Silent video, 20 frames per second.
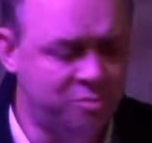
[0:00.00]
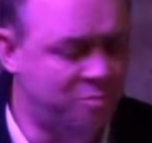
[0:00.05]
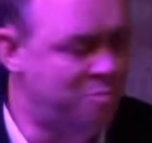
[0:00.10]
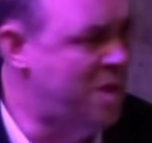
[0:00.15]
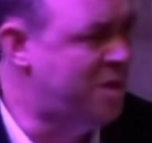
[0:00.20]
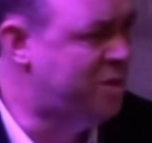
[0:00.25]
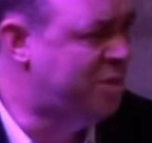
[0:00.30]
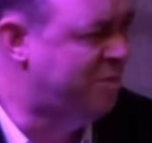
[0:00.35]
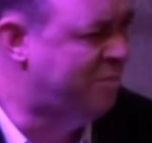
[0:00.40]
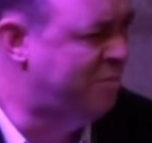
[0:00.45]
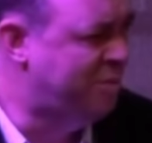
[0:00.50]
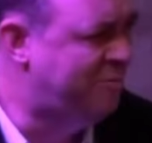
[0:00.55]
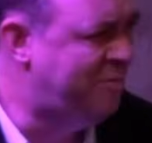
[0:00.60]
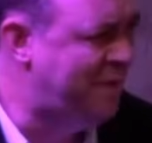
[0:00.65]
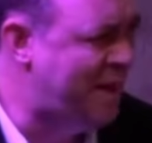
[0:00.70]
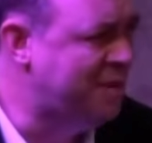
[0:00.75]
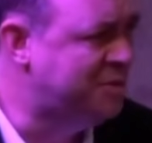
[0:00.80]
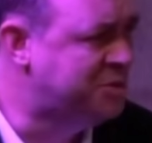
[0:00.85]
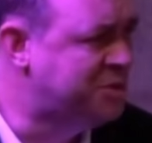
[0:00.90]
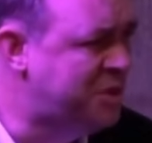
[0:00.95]
make a
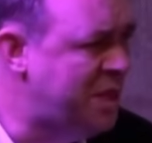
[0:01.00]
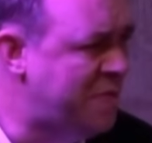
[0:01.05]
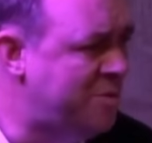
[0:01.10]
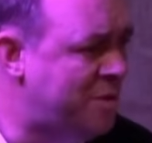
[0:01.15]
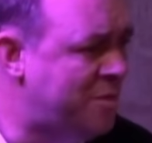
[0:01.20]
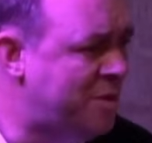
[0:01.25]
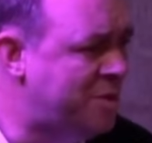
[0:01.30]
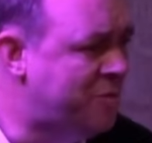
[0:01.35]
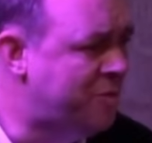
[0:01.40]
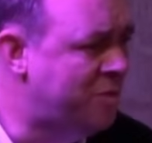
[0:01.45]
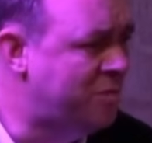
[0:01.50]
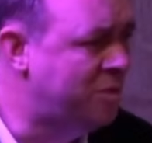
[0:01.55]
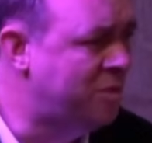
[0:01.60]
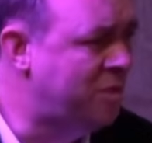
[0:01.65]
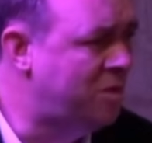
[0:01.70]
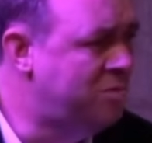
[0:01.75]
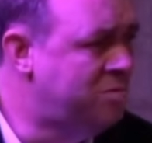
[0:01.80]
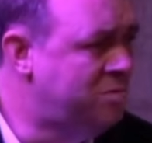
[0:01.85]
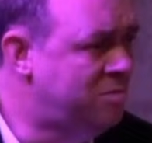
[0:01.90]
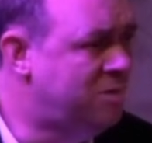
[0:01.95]
final statement about O
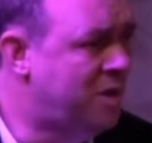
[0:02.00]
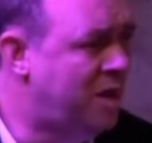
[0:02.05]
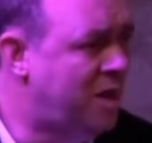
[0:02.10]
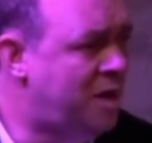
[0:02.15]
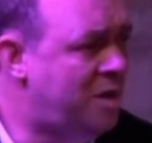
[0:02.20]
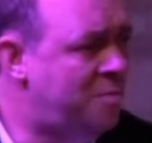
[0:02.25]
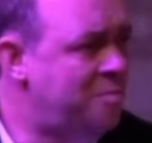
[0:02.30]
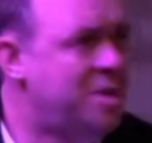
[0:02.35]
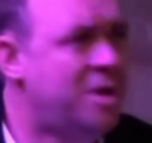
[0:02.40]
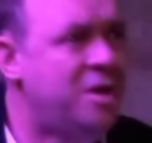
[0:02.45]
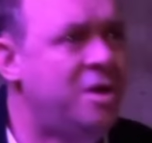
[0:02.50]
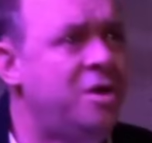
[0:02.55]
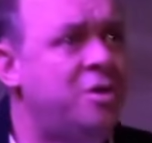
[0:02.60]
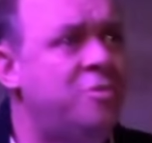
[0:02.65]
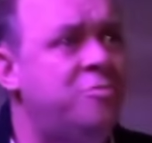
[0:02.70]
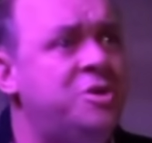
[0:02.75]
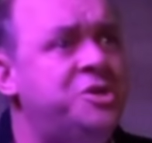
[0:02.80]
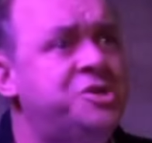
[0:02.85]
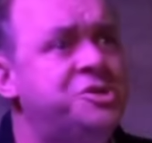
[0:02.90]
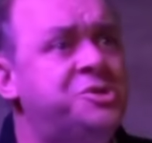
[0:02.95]
O O, um,
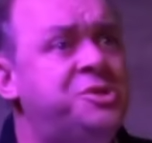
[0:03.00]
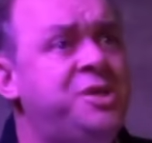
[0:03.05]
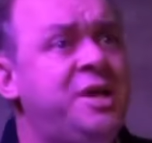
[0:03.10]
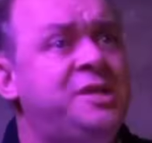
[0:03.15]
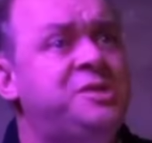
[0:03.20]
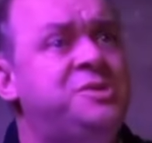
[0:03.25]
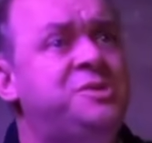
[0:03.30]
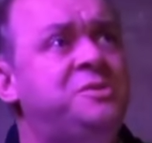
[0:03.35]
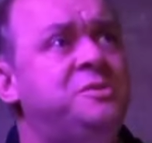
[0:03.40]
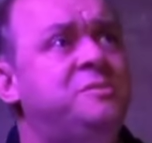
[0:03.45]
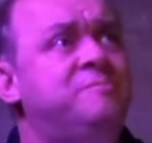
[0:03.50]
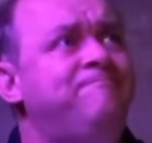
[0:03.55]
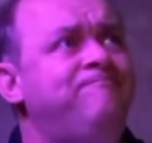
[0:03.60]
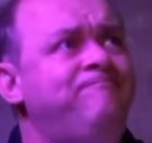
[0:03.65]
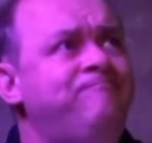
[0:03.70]
which is that